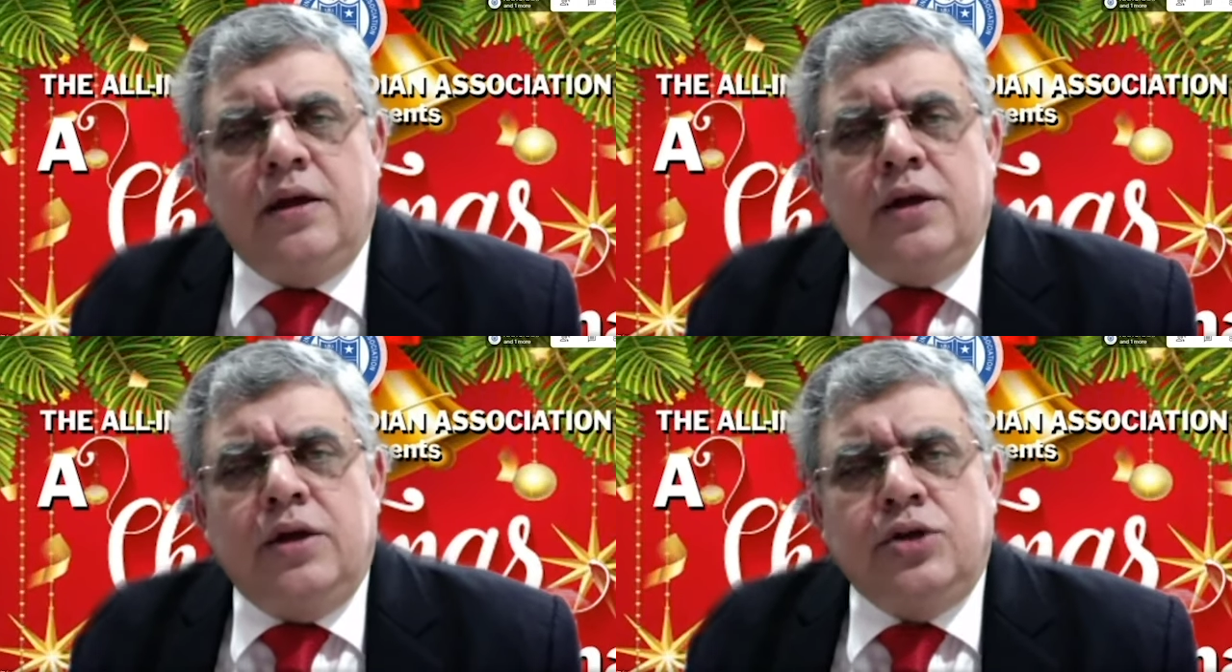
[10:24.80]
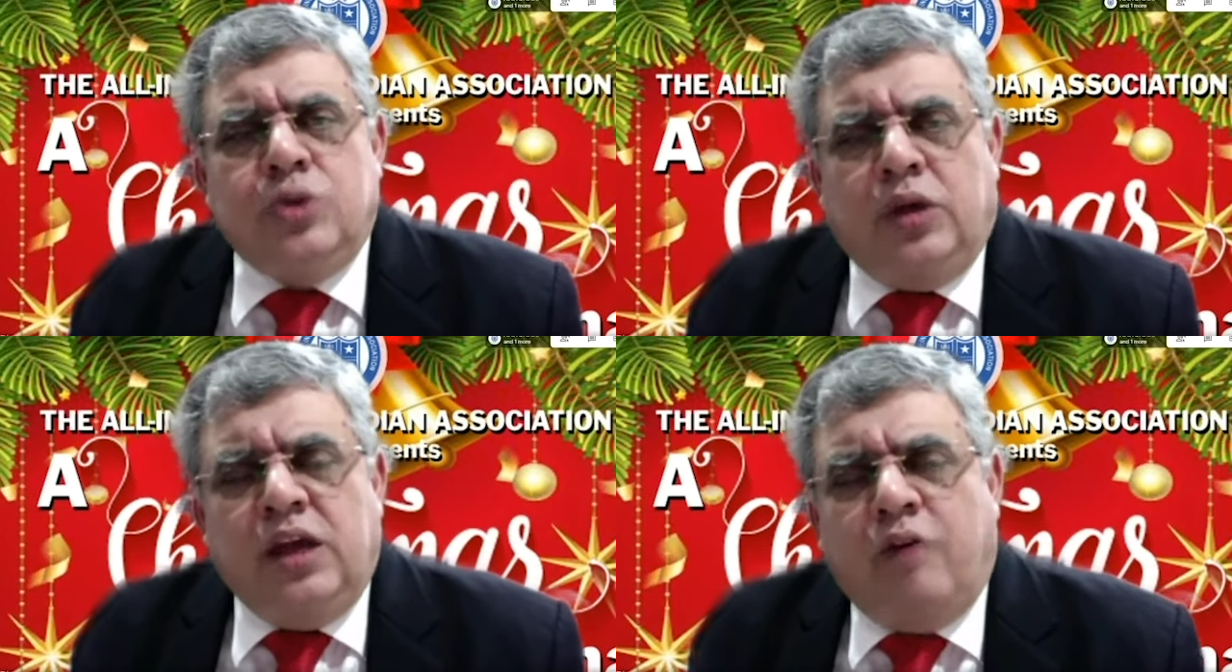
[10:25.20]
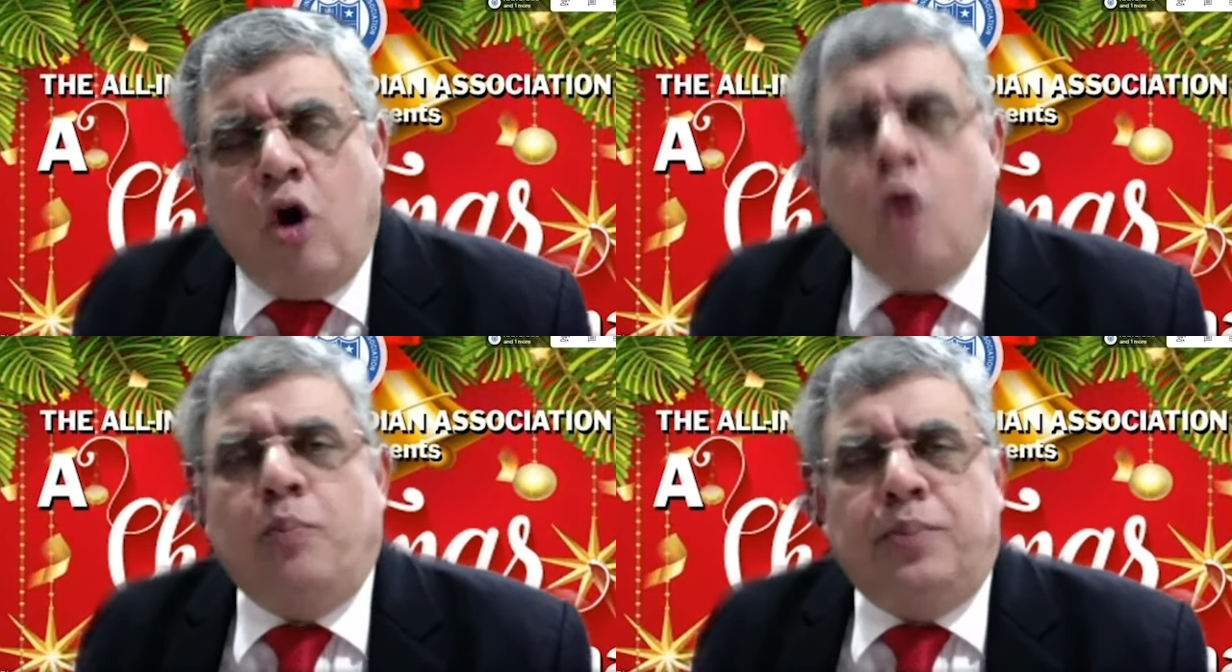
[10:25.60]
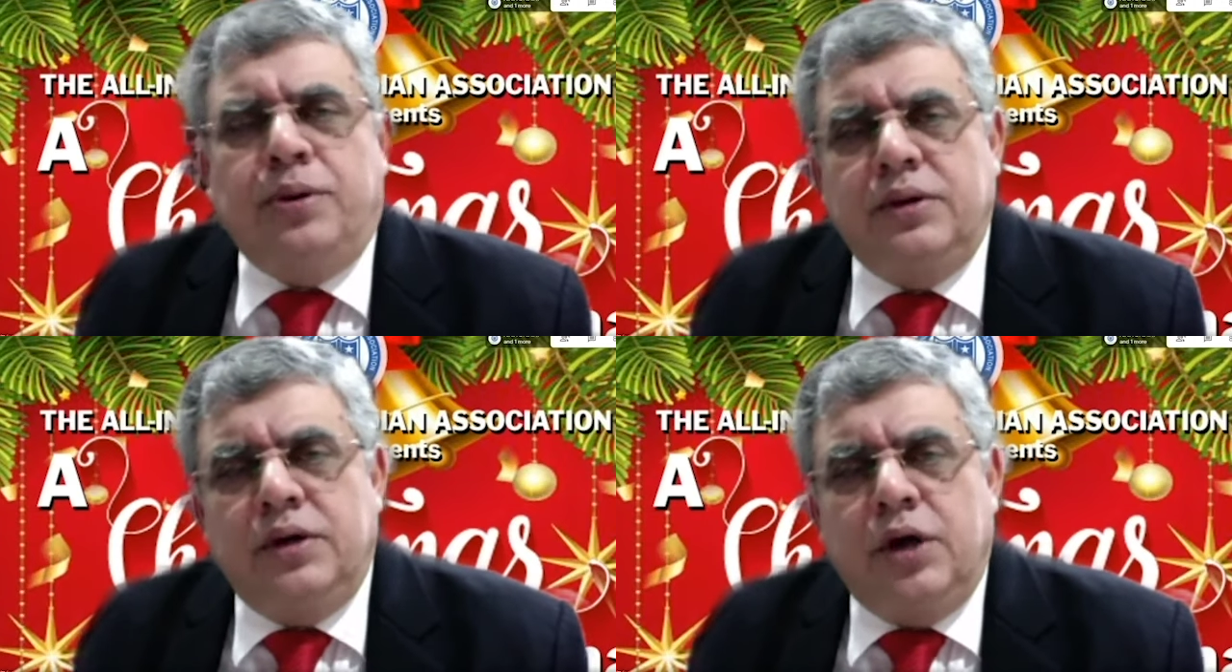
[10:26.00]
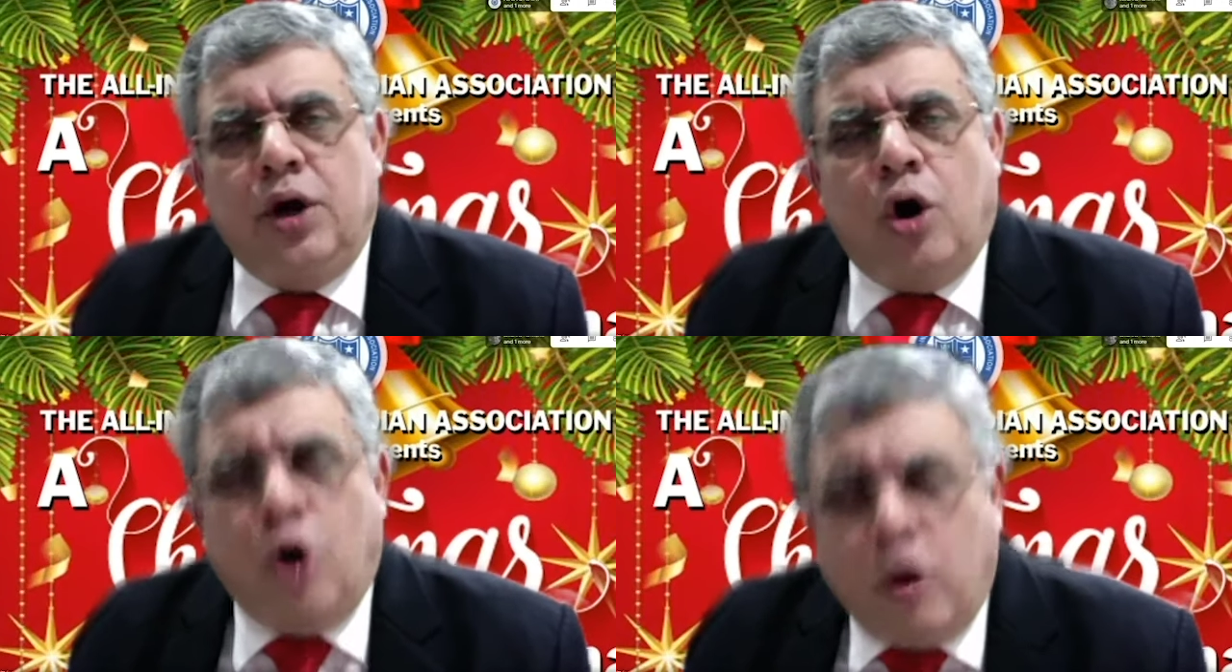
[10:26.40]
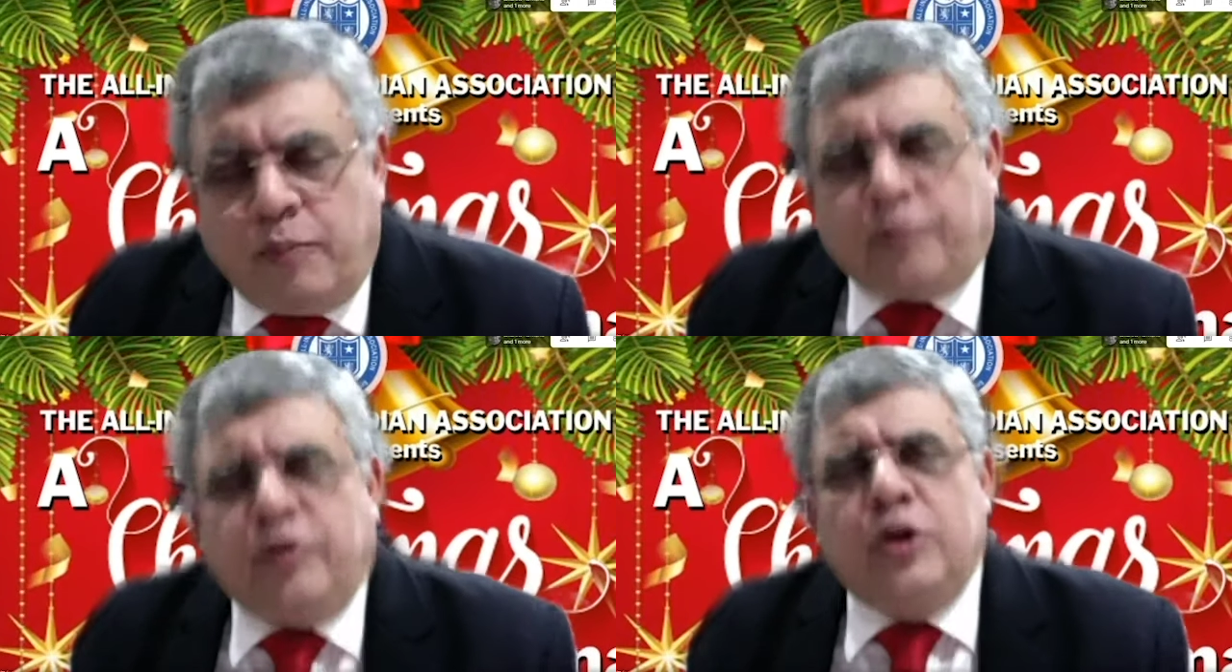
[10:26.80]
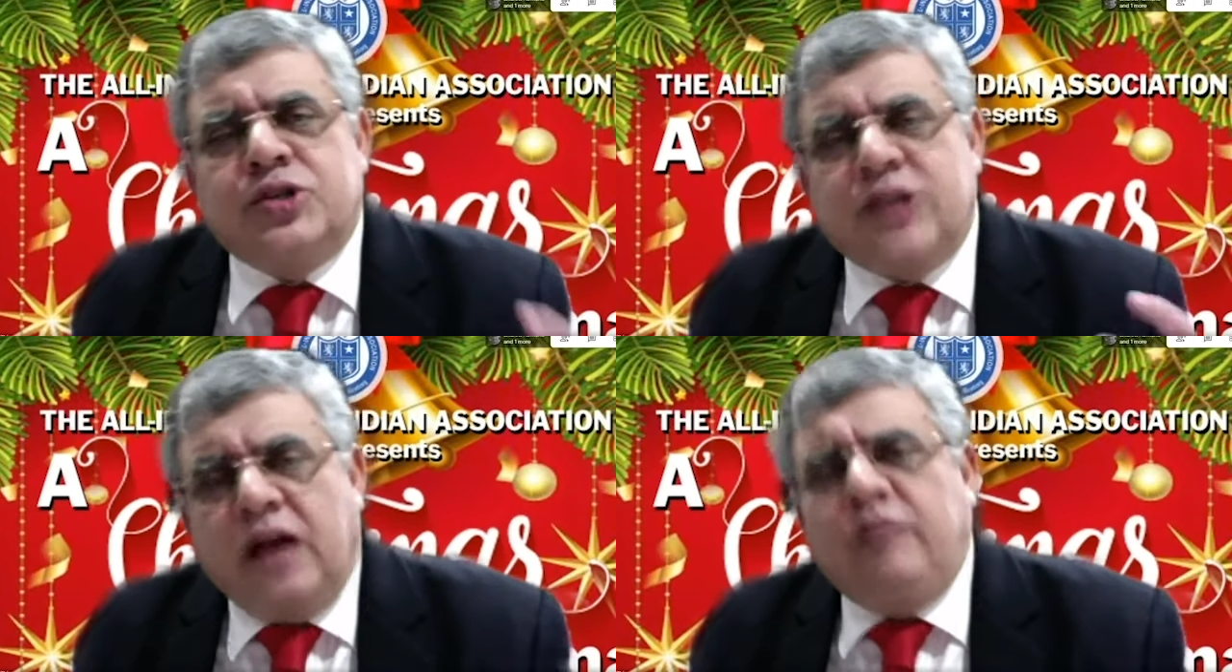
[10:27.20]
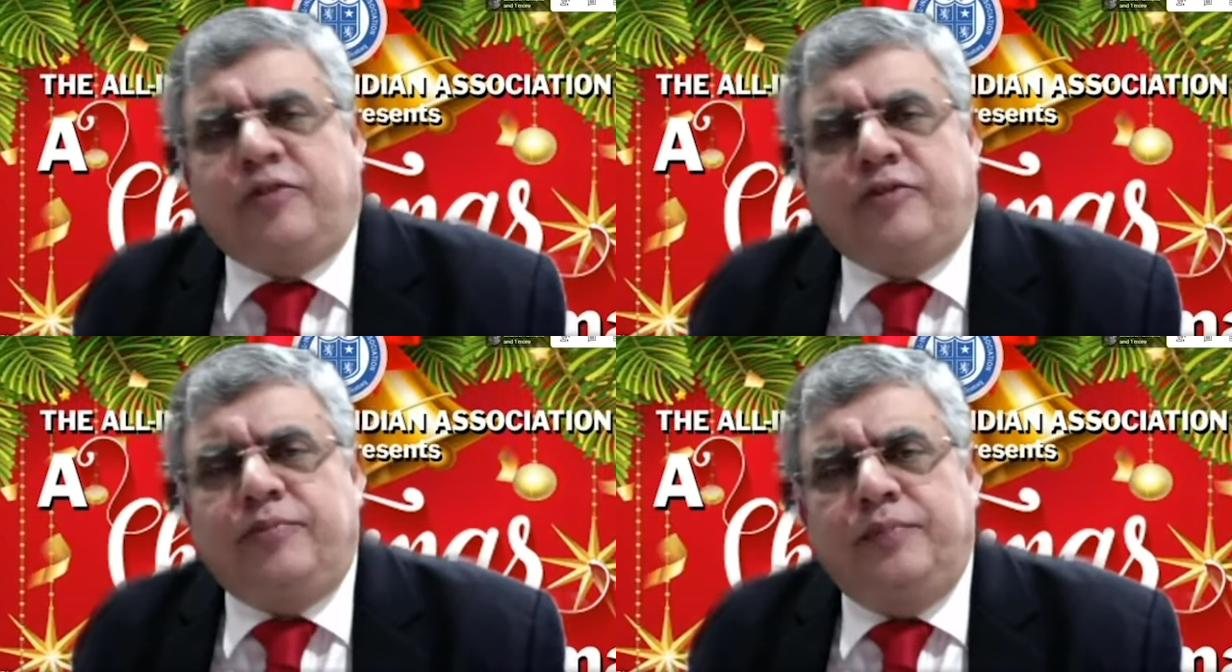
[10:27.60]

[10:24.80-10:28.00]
to give hope. Hope for yourself.